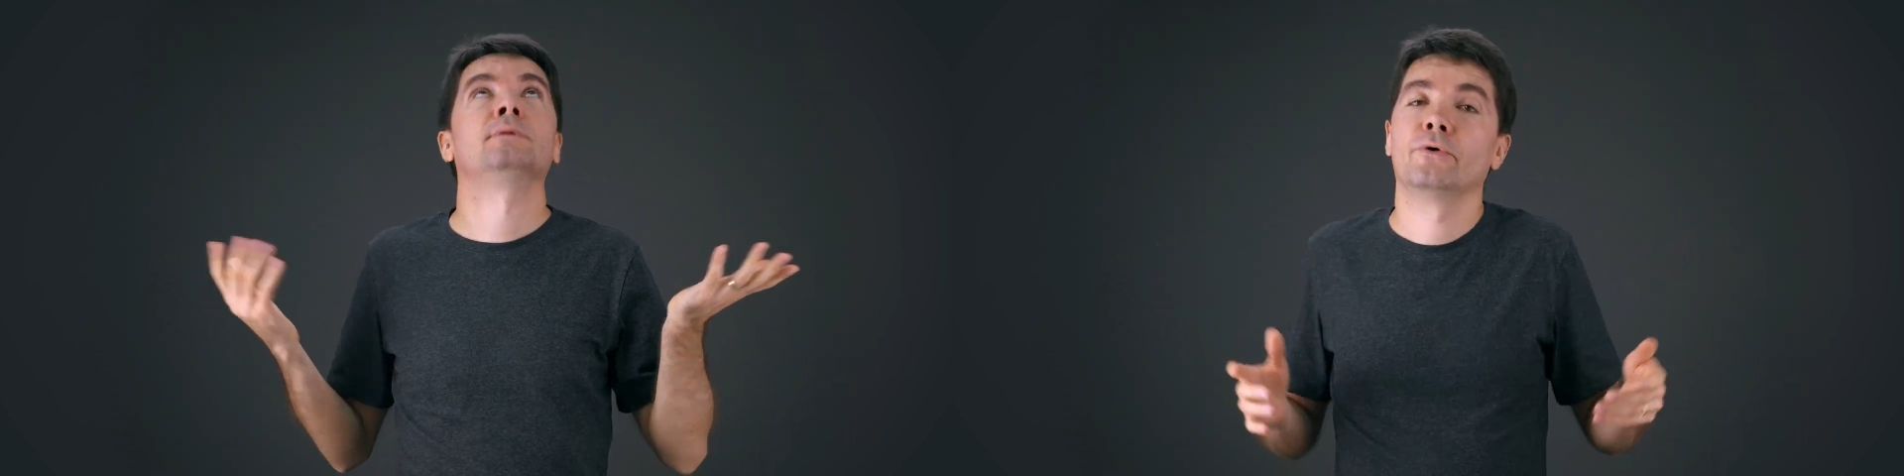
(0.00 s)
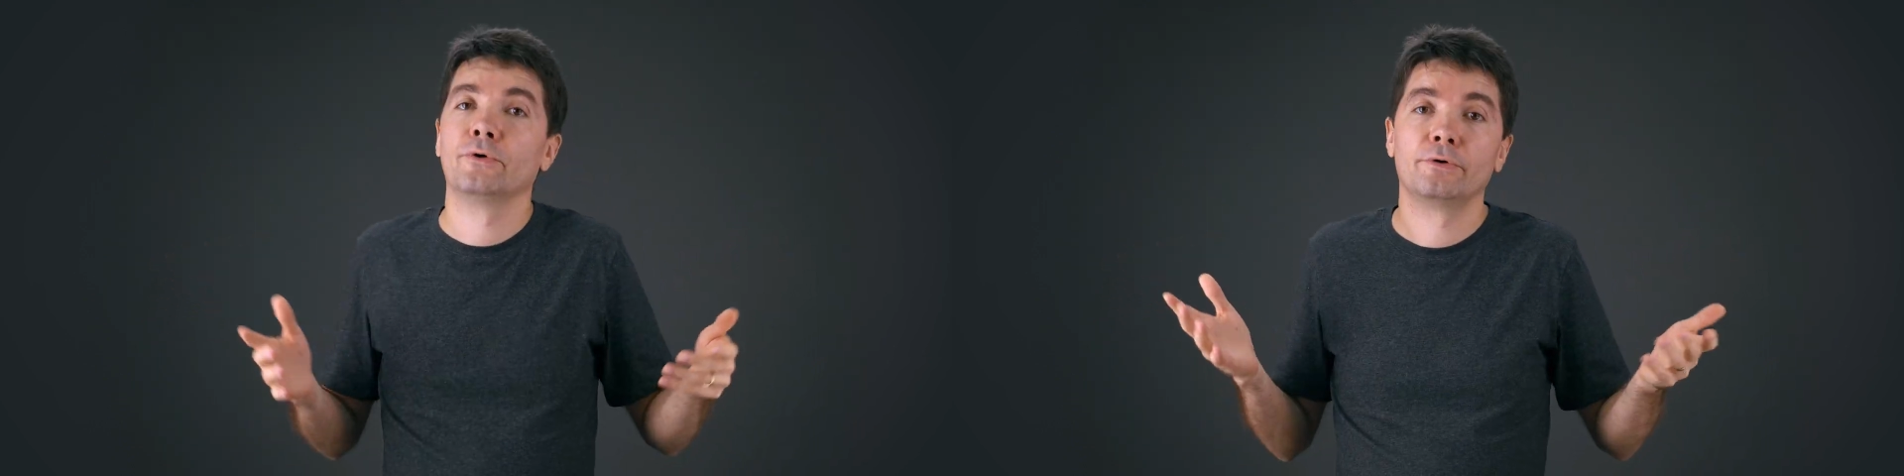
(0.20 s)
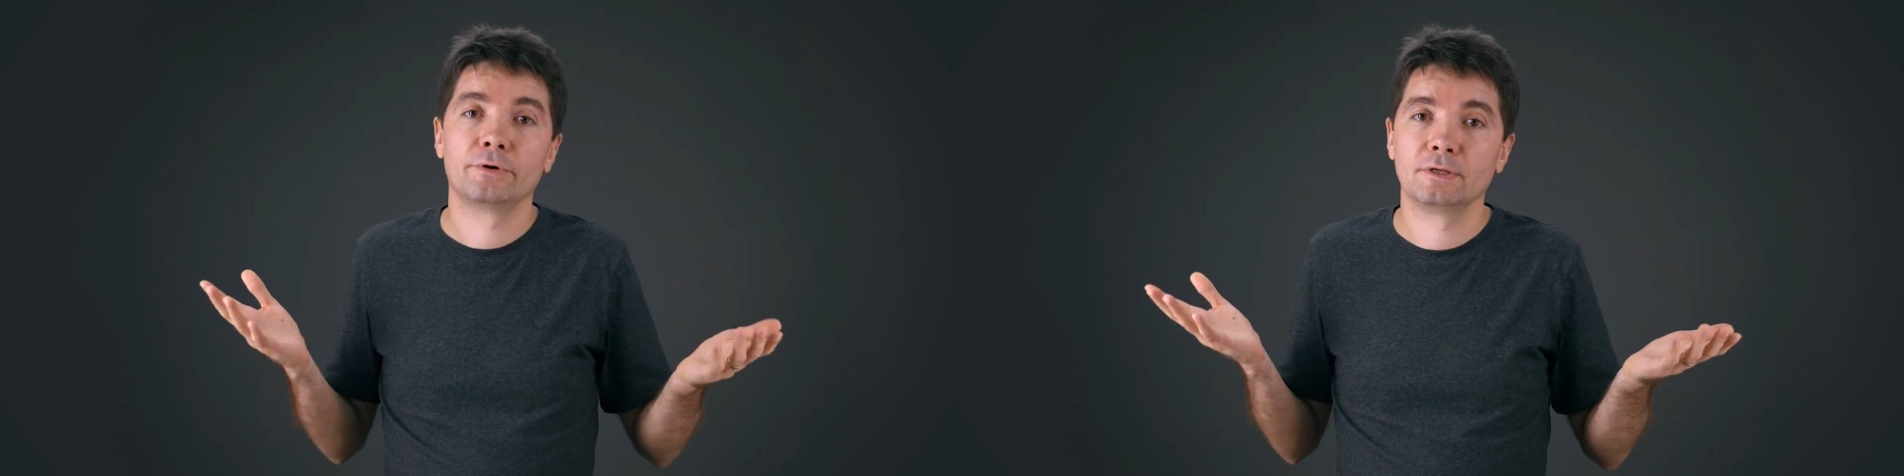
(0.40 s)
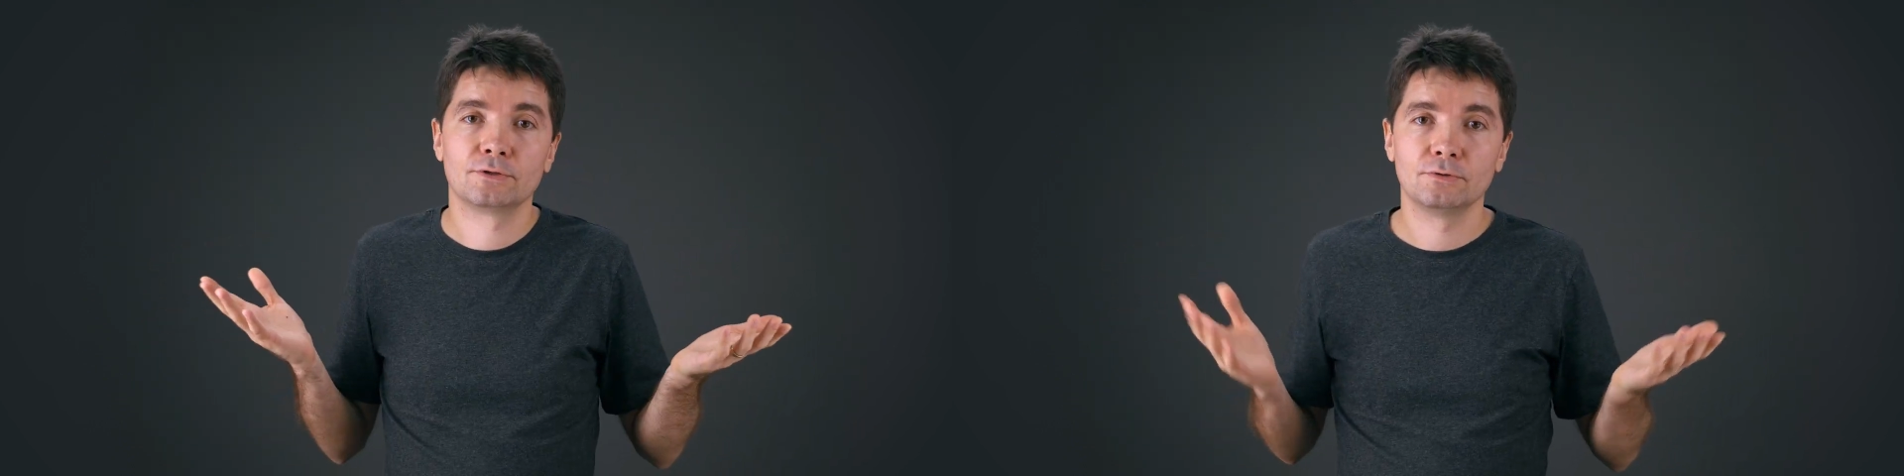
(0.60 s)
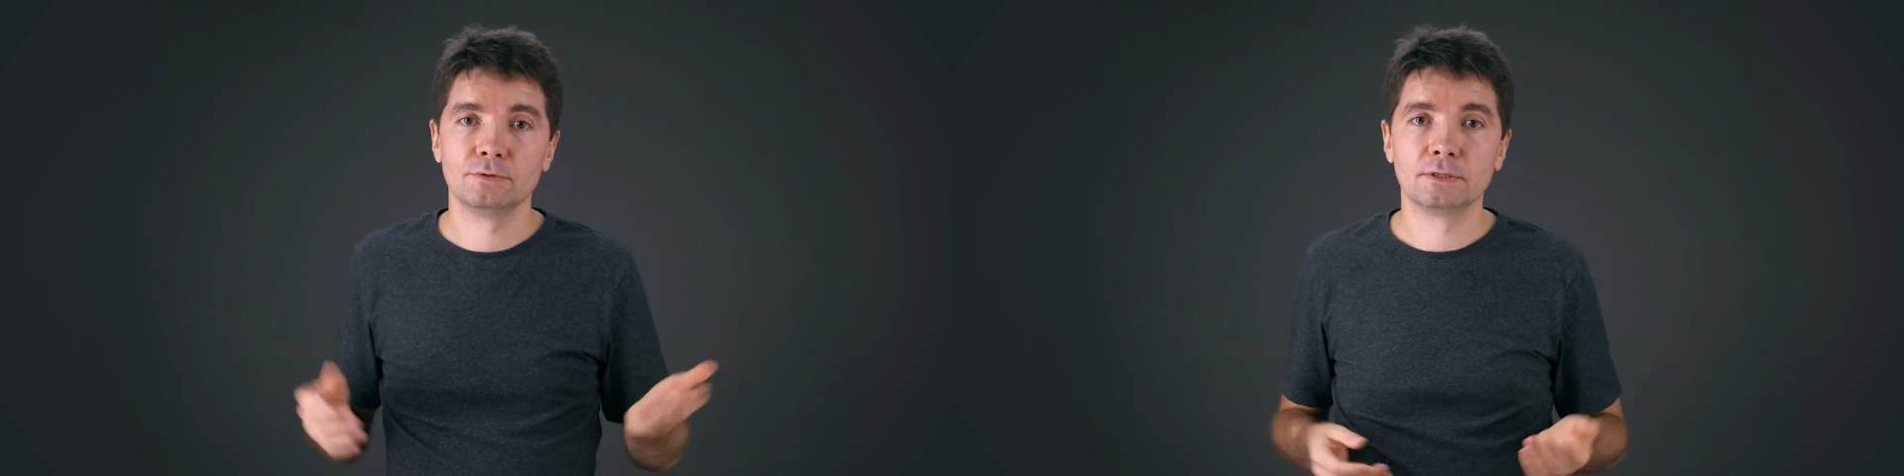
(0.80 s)
or
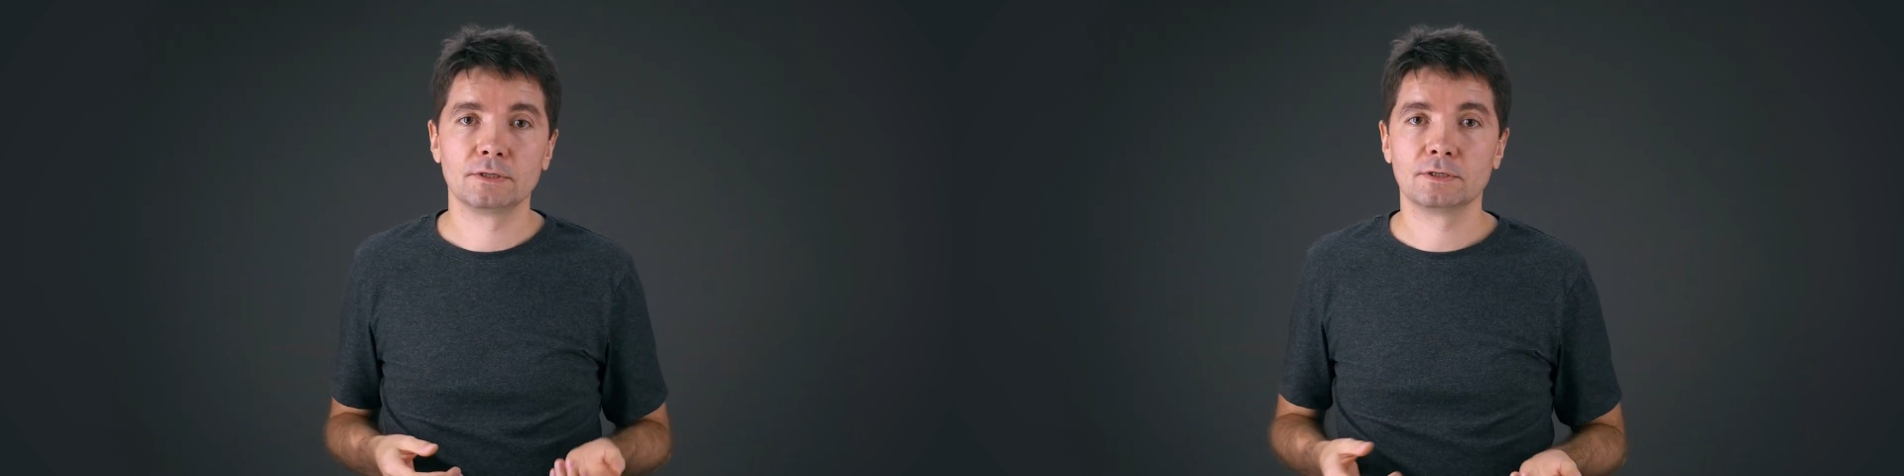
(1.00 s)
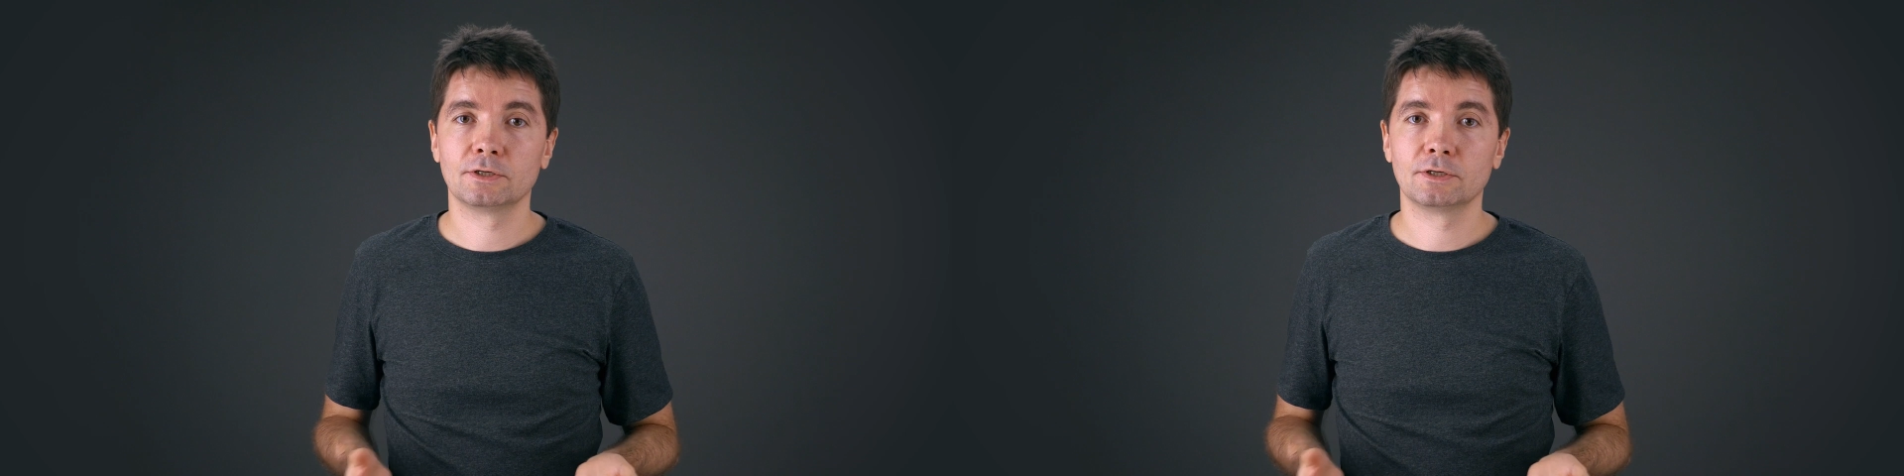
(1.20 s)
it couldn't